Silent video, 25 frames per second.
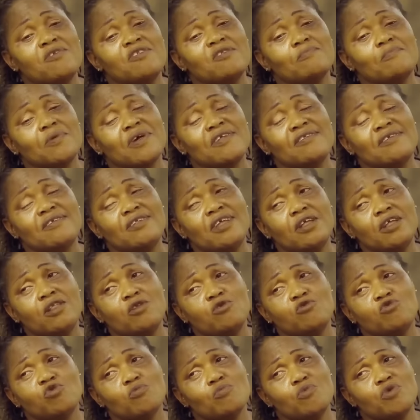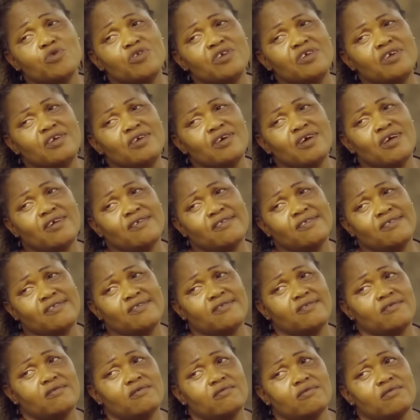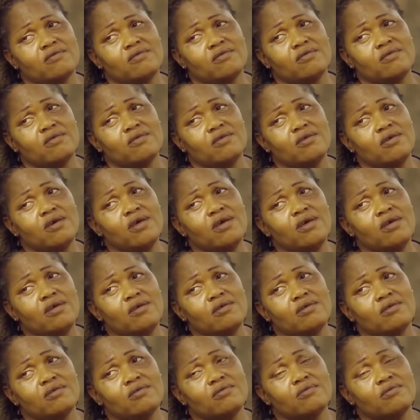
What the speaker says: and be spending the little money he has. Huh?